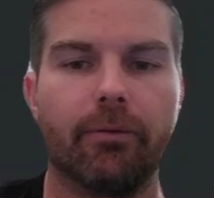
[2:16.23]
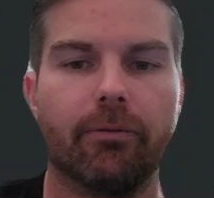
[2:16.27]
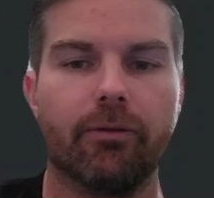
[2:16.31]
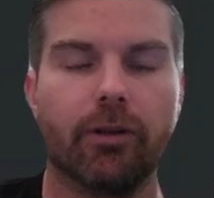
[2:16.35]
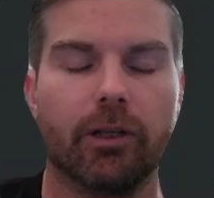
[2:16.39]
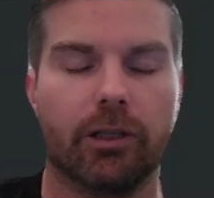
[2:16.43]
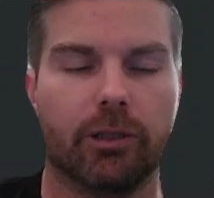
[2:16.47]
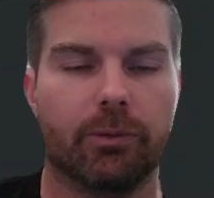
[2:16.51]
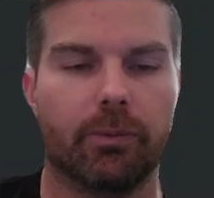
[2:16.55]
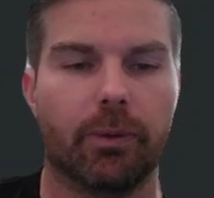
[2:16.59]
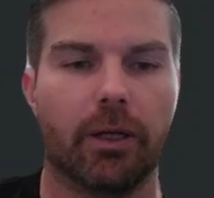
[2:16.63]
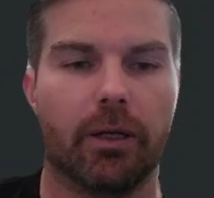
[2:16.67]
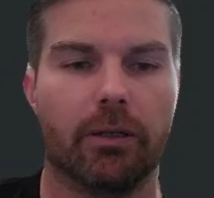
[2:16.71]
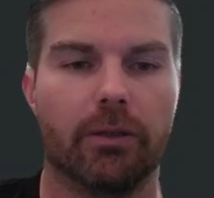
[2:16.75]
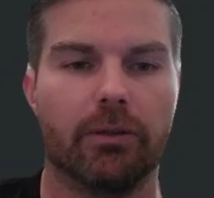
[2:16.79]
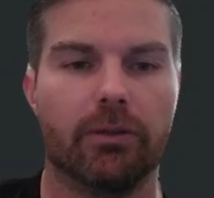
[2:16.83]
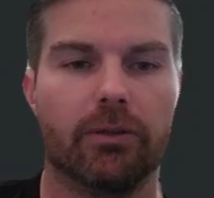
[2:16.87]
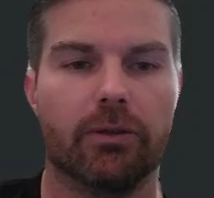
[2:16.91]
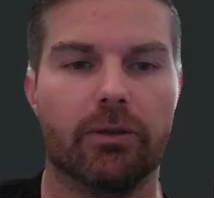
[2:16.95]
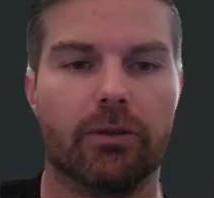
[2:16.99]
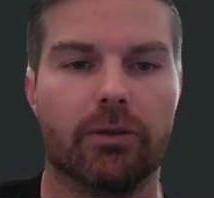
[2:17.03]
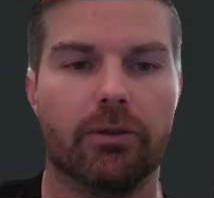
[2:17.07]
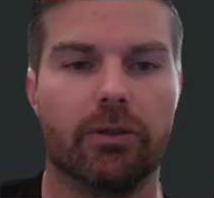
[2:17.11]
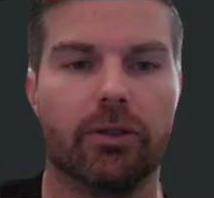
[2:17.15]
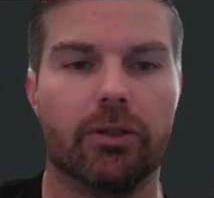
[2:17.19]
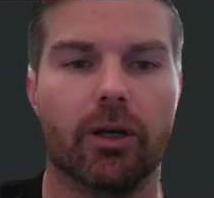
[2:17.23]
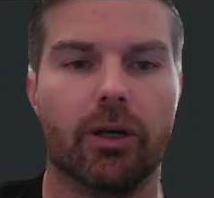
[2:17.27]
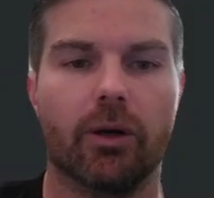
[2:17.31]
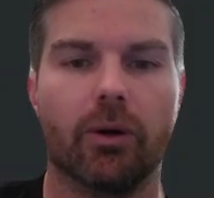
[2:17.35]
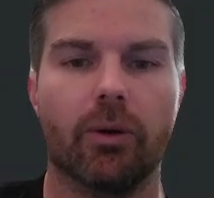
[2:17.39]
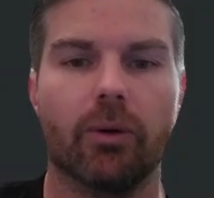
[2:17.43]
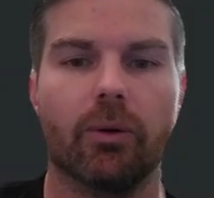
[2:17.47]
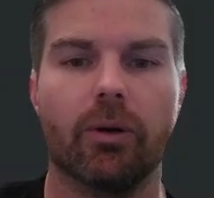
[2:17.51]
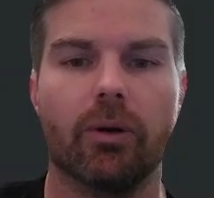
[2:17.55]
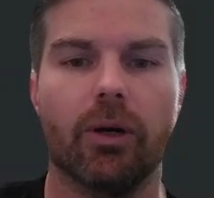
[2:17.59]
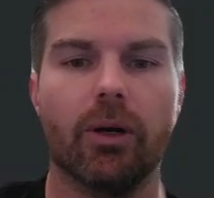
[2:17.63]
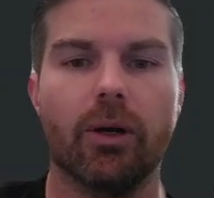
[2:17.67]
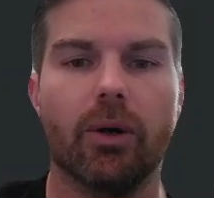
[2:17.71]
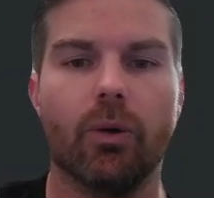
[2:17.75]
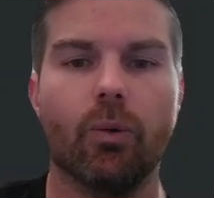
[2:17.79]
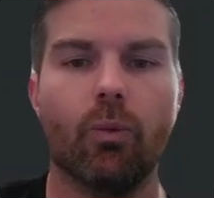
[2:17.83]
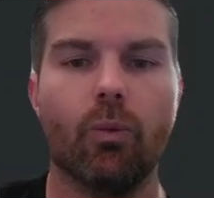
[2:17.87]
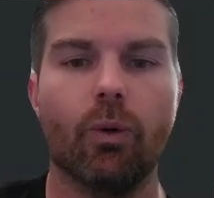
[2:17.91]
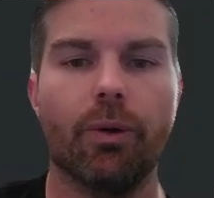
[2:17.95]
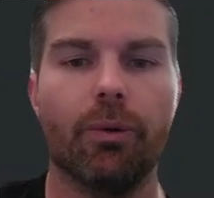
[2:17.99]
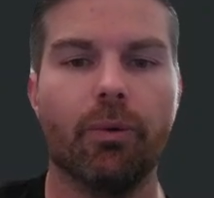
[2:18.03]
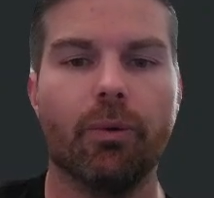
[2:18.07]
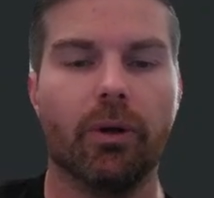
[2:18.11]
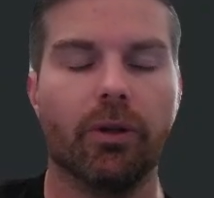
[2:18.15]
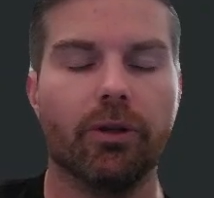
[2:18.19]
flush blockers. So
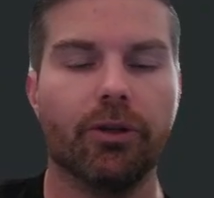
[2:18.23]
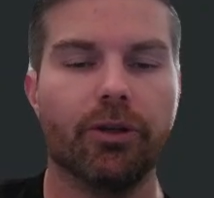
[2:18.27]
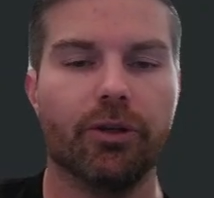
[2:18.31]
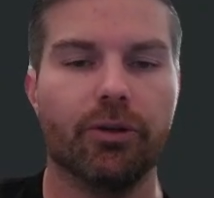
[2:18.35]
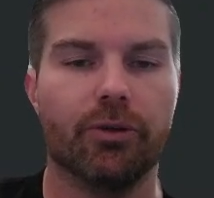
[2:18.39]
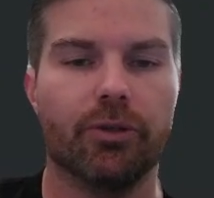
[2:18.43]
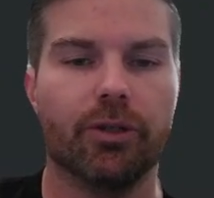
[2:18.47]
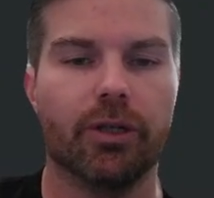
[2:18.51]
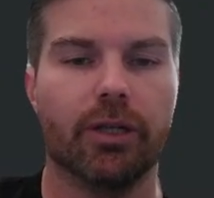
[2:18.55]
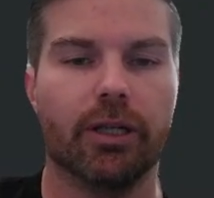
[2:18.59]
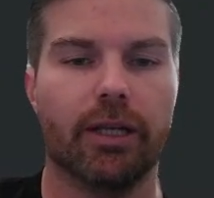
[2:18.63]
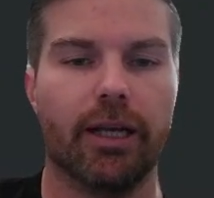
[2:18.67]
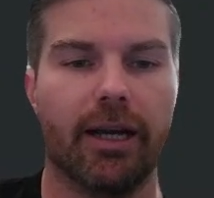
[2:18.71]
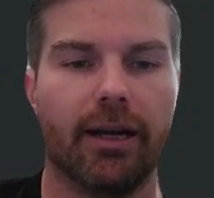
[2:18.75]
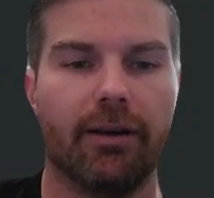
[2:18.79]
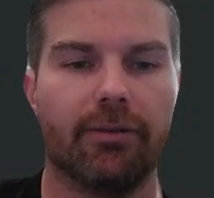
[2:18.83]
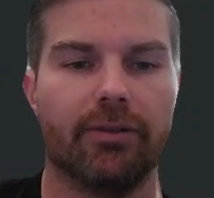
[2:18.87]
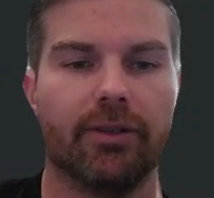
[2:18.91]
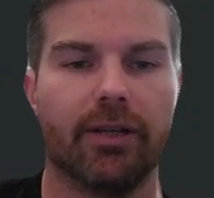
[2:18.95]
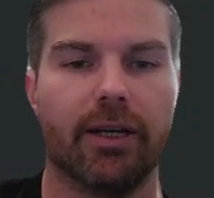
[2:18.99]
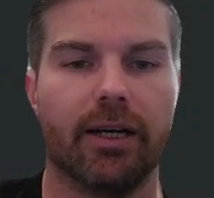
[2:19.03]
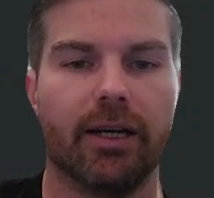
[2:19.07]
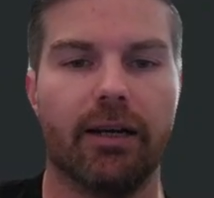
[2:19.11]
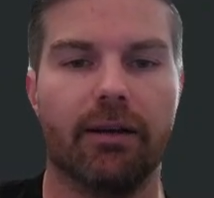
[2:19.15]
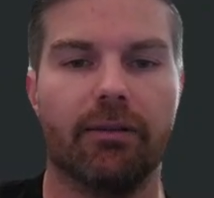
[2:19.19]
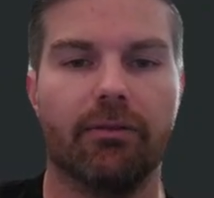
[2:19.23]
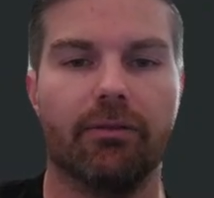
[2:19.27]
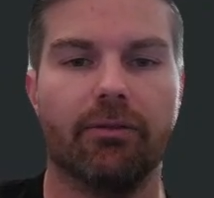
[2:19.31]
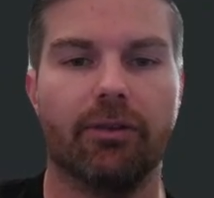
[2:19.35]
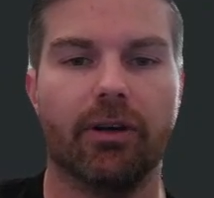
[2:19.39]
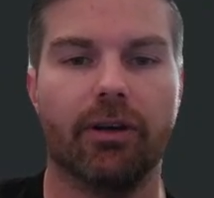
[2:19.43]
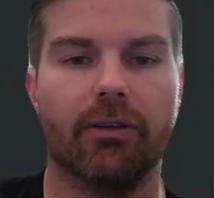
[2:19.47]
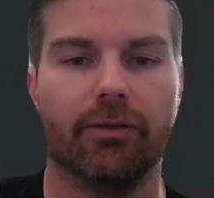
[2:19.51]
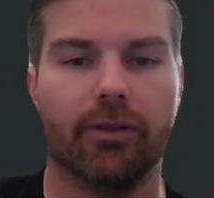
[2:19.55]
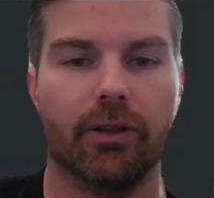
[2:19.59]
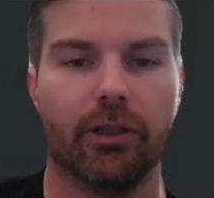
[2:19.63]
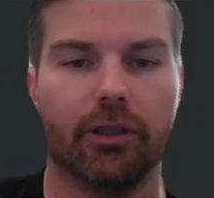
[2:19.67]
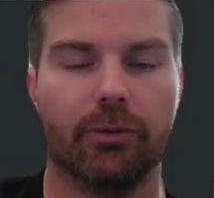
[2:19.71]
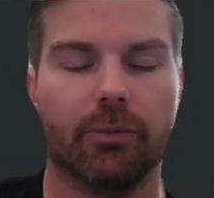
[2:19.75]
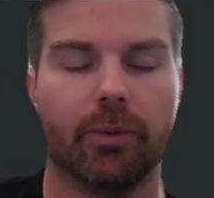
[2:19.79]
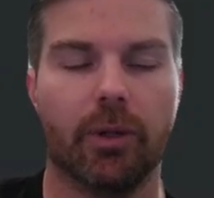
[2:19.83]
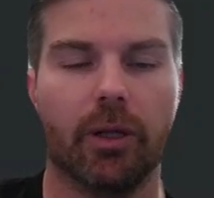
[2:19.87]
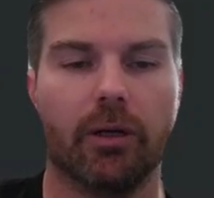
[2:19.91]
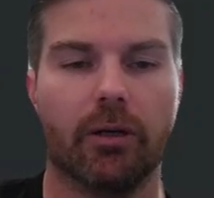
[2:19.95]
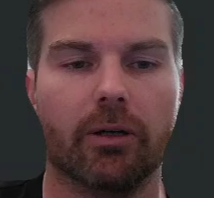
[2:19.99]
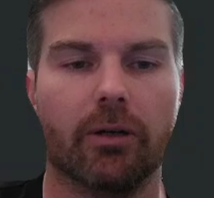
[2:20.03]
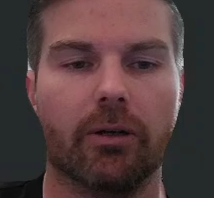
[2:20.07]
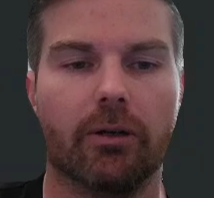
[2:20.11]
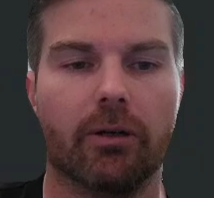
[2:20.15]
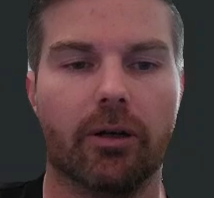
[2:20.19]
we will usually have to have a flush
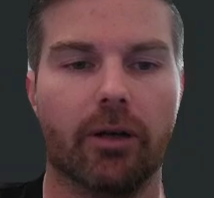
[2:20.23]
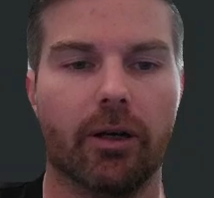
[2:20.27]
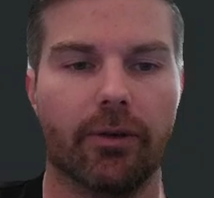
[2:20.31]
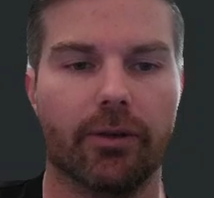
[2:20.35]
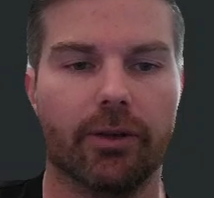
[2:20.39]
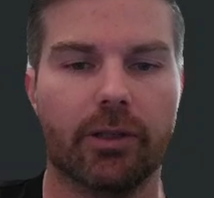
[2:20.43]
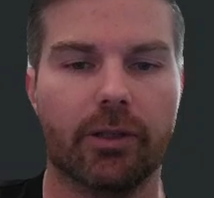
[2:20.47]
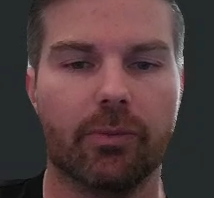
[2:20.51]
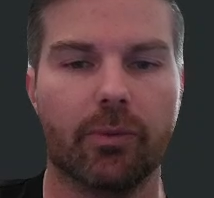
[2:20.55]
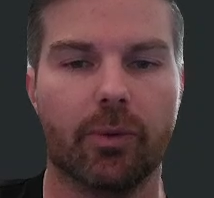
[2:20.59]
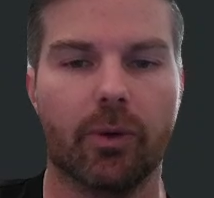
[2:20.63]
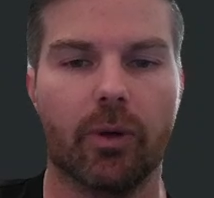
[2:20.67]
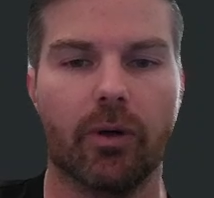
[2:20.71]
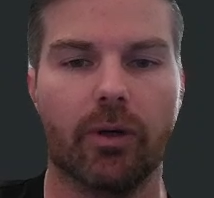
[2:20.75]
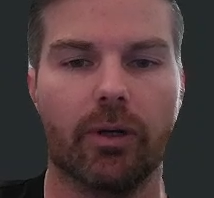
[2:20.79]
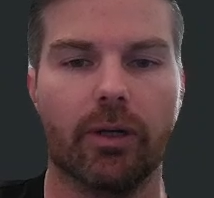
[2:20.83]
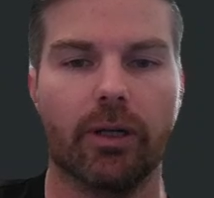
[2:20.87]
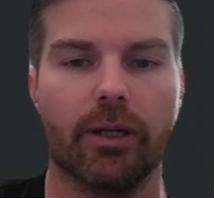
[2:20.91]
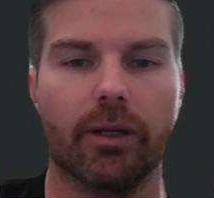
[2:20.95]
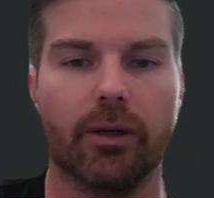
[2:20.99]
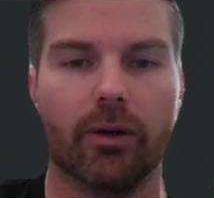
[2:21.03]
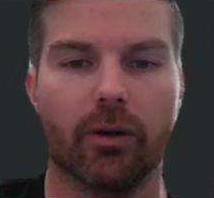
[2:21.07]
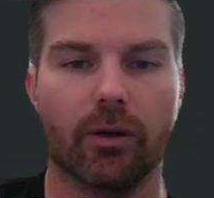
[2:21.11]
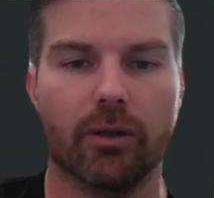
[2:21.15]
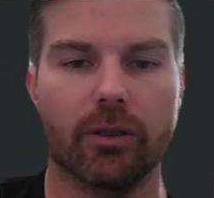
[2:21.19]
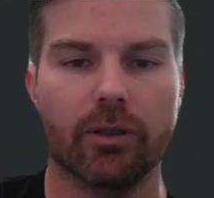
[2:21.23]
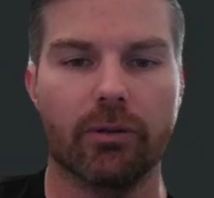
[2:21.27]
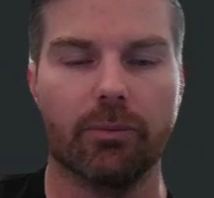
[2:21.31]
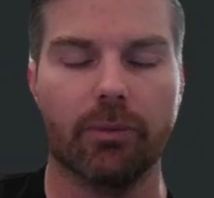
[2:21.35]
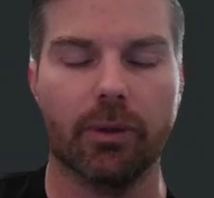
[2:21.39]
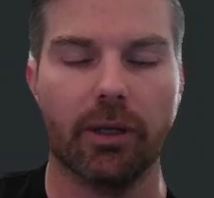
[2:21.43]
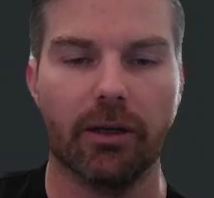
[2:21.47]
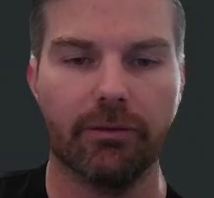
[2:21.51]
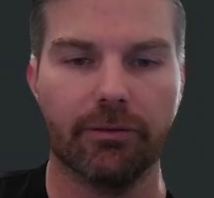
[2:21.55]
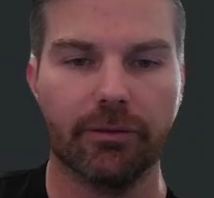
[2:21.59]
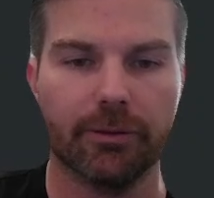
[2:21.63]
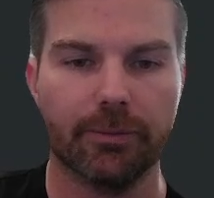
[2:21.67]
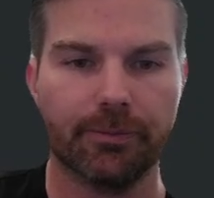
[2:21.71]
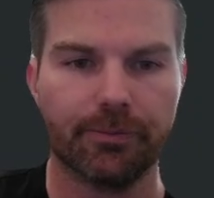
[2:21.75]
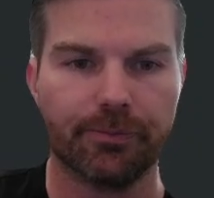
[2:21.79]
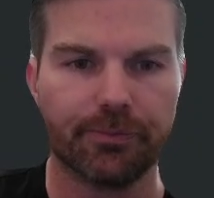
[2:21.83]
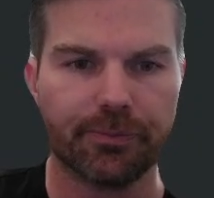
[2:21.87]
blocker on this board in order to bluff.